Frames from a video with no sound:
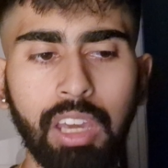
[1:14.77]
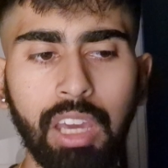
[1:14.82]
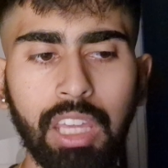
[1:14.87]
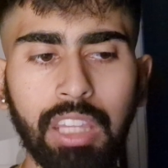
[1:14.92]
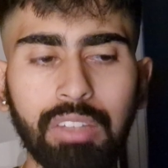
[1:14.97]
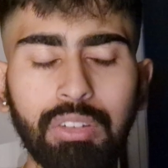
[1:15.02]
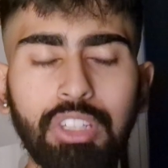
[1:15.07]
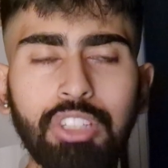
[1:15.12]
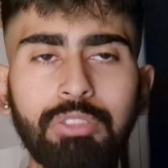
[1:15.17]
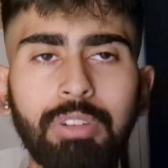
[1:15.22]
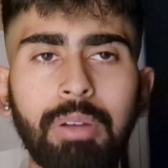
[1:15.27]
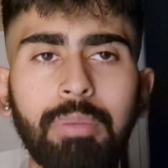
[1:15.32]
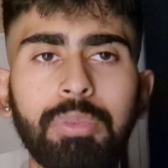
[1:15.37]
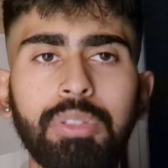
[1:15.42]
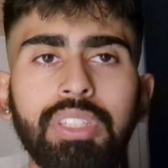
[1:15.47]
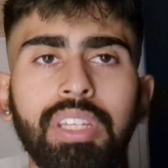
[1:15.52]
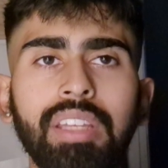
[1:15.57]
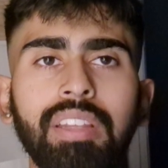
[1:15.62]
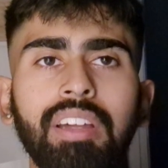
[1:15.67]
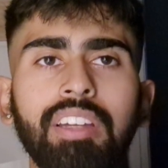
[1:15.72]
The reason why I'm
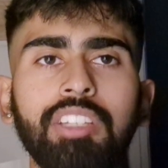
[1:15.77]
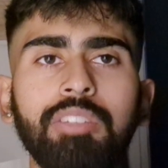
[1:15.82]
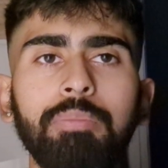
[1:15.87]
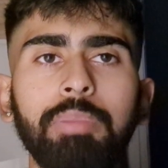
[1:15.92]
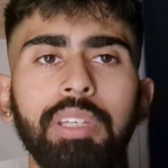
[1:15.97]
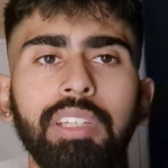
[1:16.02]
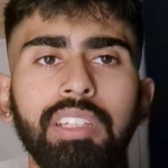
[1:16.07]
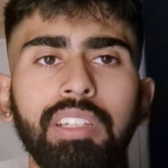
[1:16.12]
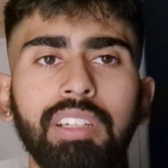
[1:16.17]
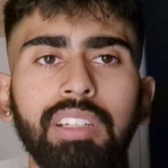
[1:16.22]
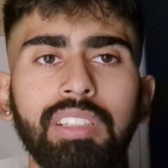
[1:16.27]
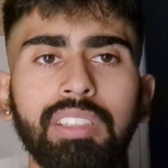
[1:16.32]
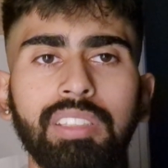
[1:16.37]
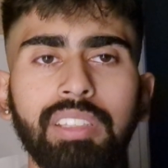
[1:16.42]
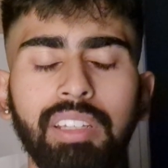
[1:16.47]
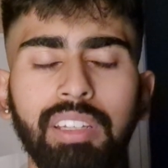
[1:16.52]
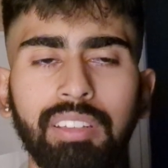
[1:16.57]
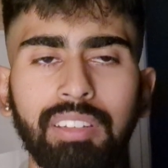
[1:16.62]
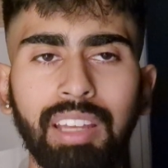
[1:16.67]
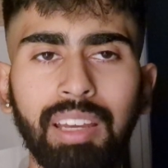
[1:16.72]
saying that is because
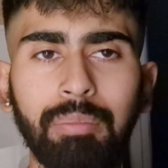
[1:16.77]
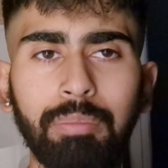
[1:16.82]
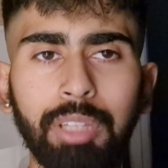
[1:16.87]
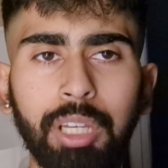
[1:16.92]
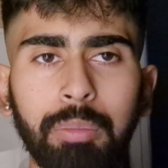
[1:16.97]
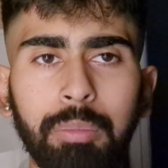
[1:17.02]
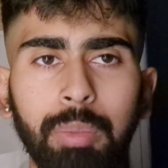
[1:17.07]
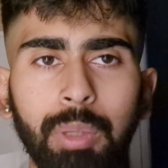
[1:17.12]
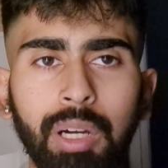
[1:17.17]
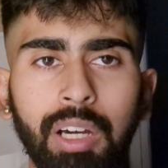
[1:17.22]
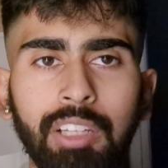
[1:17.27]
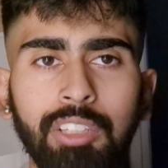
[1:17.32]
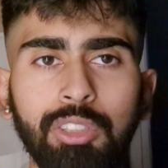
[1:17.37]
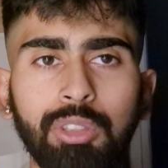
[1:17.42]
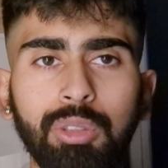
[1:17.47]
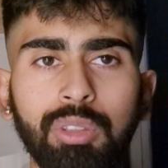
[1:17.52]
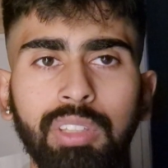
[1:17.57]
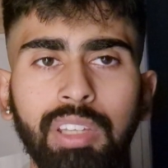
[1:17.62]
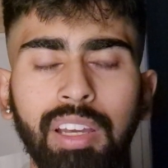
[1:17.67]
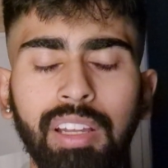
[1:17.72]
in Ahmedabad you
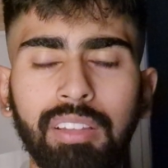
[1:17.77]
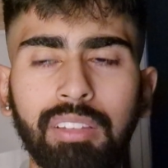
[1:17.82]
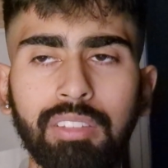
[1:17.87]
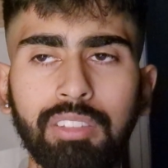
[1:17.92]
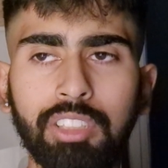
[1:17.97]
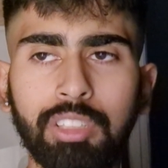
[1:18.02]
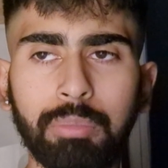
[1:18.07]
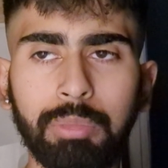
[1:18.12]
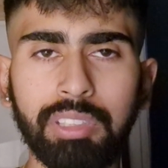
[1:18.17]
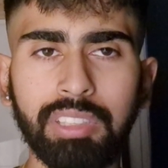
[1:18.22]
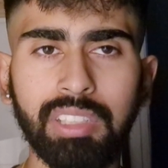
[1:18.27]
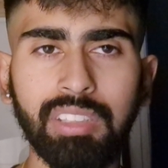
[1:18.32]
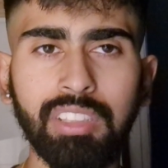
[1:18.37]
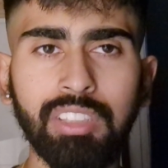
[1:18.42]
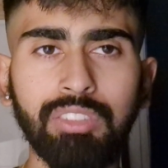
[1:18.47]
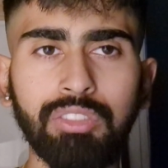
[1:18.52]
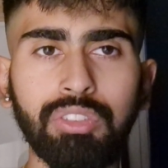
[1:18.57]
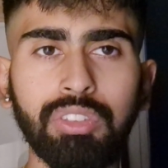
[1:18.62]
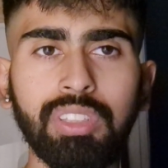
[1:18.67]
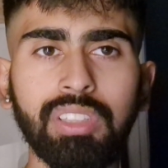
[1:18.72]
get some
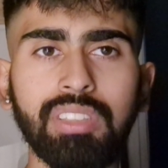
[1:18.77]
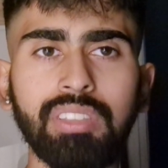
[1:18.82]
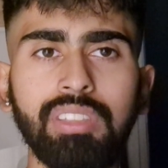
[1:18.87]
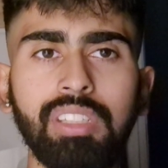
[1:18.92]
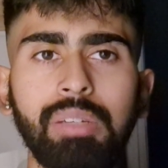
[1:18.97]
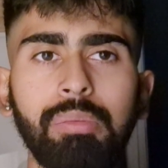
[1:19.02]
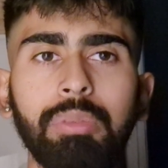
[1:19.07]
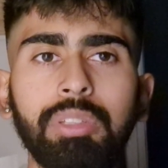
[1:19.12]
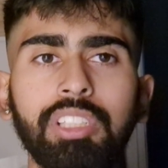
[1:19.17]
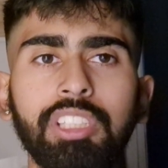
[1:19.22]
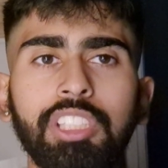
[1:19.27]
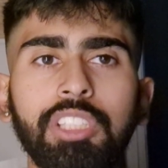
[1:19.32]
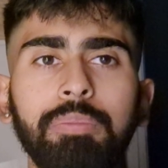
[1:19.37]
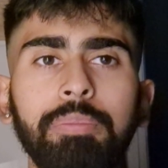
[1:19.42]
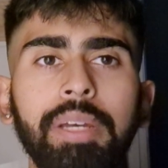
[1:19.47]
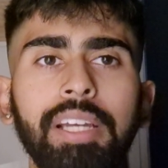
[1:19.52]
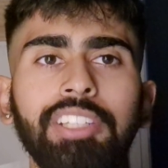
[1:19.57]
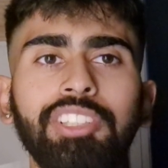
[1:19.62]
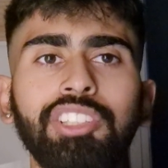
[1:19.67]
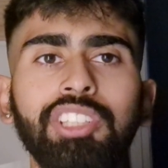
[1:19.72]
assistance for the seamers,
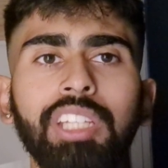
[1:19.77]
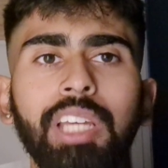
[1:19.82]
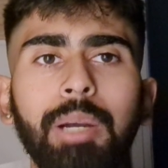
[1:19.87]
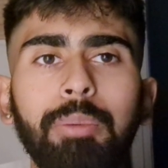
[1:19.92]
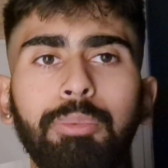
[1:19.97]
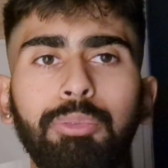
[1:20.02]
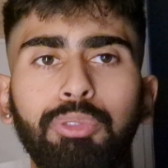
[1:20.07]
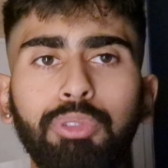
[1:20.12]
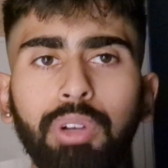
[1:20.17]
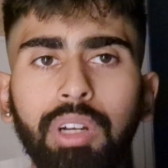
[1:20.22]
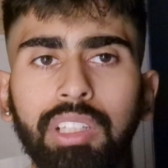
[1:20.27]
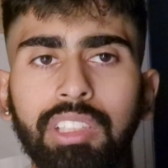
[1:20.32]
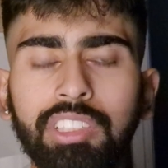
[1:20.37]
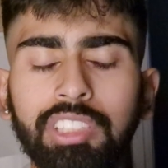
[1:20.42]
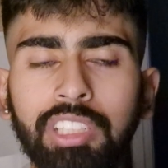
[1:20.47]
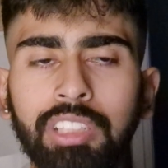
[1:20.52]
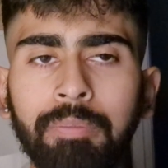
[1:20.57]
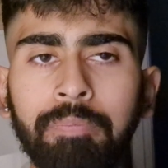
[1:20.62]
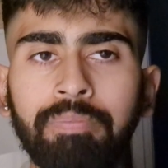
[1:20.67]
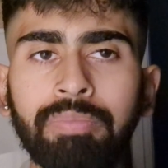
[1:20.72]
especially up front,
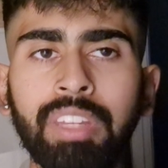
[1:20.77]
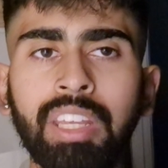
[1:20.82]
and